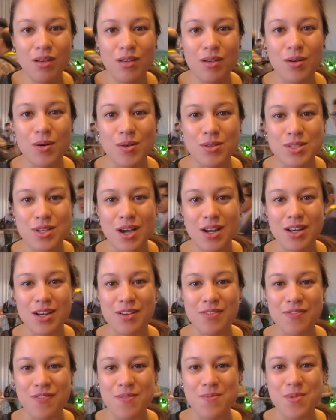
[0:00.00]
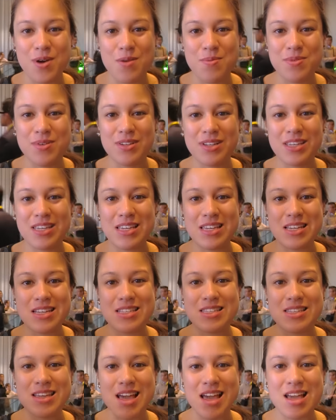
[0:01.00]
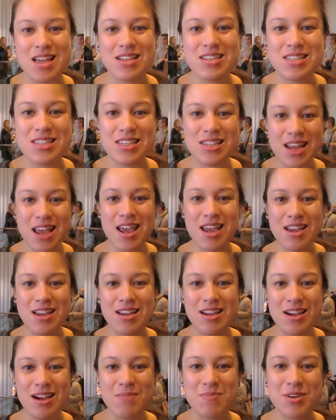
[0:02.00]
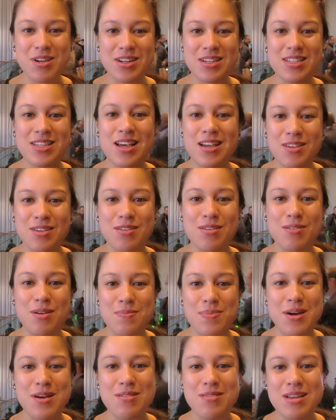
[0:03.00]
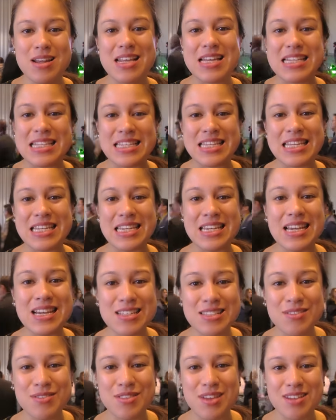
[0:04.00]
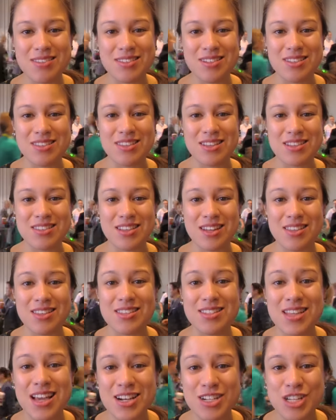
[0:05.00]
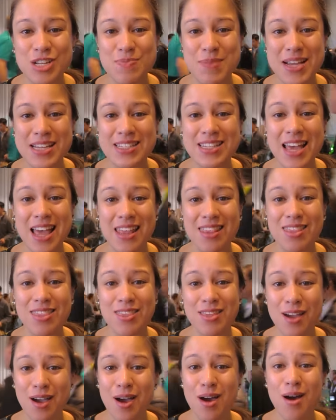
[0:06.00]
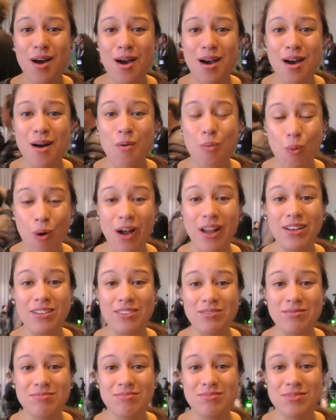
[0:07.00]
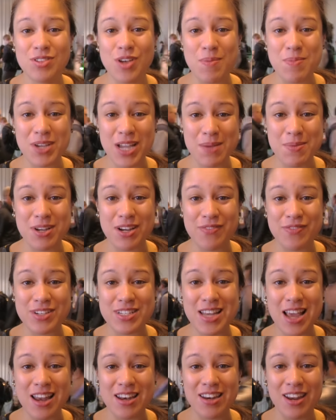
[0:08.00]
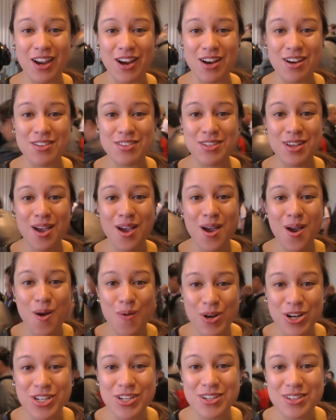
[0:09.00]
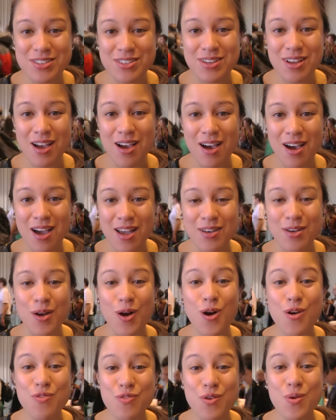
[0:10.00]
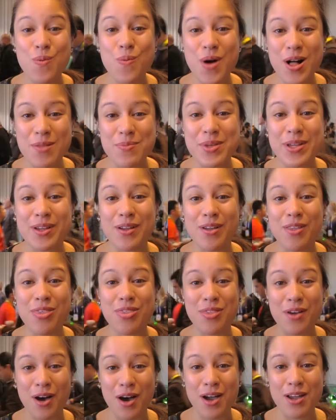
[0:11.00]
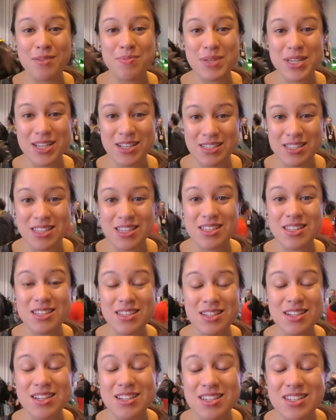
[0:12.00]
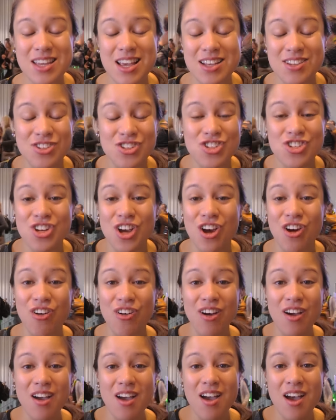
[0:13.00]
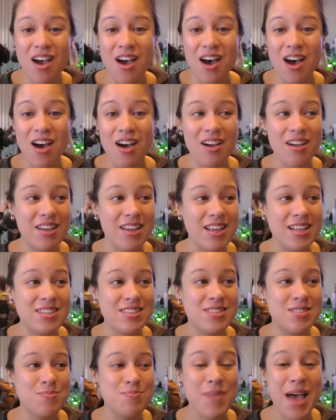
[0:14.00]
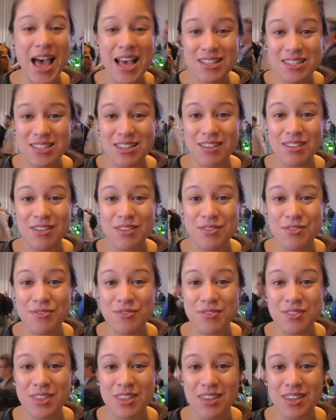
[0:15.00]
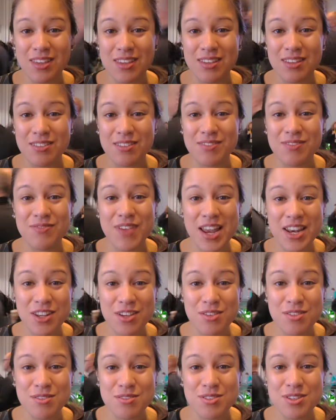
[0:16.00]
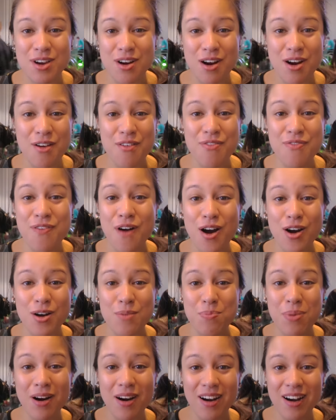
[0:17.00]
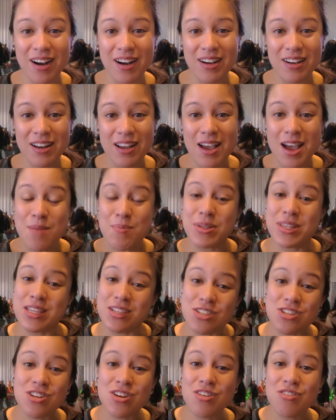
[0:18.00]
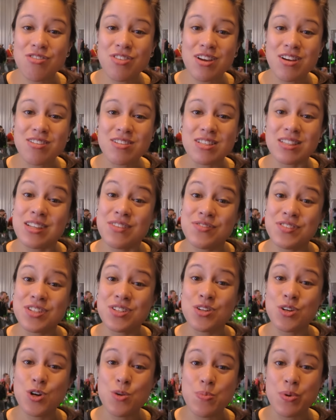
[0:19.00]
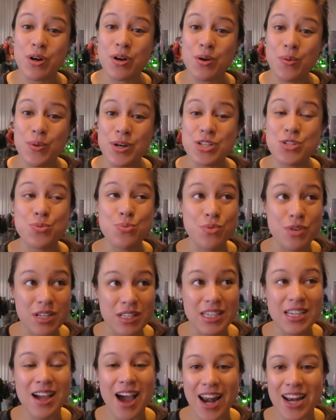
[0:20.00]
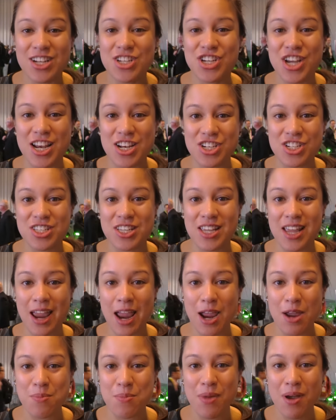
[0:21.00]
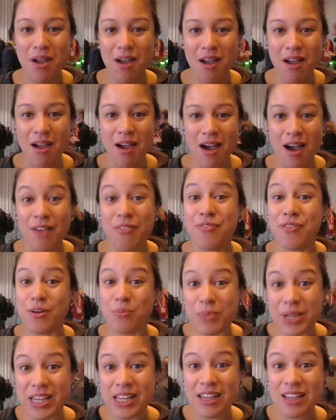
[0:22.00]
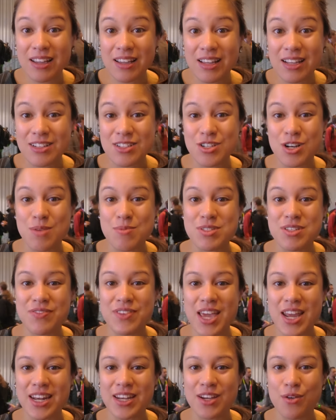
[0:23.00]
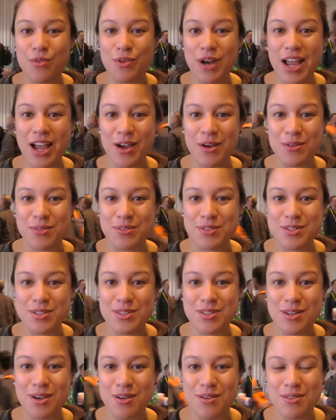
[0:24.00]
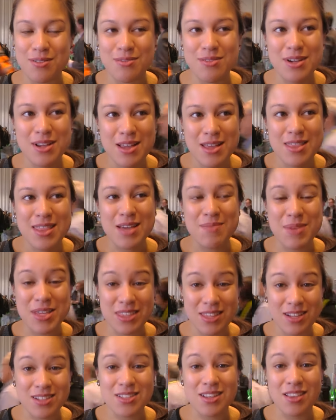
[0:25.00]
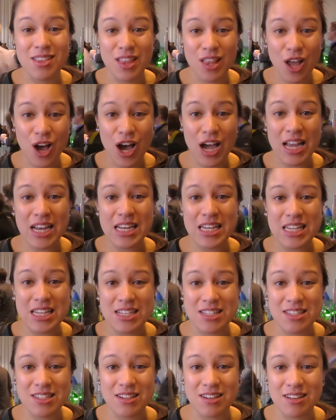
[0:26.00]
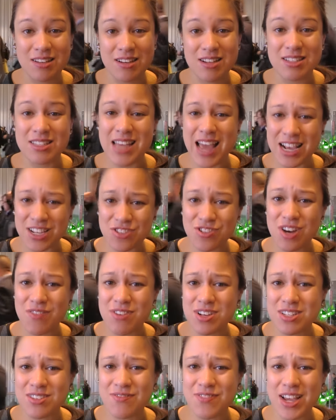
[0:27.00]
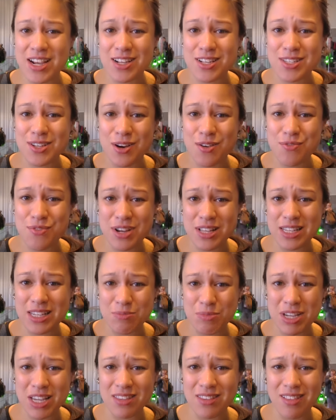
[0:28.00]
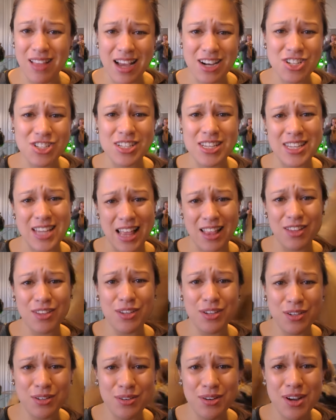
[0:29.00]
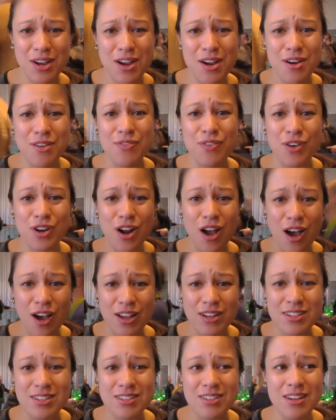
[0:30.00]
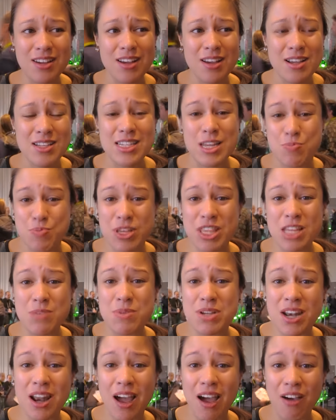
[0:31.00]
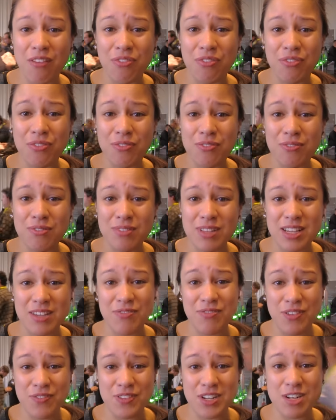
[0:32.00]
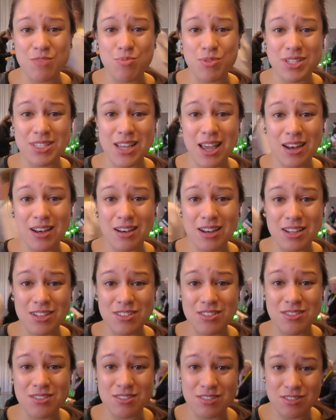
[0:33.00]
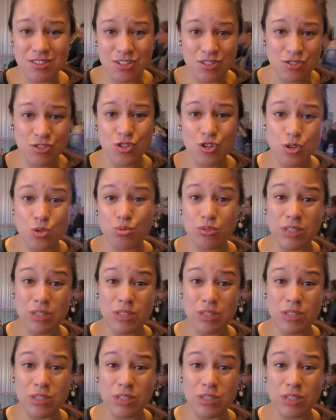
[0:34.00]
Nicole Scott here for Mobile Geeks, and today I'm going to tell you about C E S two thousand sixteen. This is actually my tenth one, so I've been coming here for ten years, which is an overwhelming thought because this is an intense show. Uh, it's massive, the venues are far apart, but this year there's Lyft and Uber, which really kind of changed the game uh, for me in terms of getting around. So that made things a lot easier because taxi drivers in Vegas are really mean. They'll actually yell at you for not tipping them enough. Like fifteen percent is just too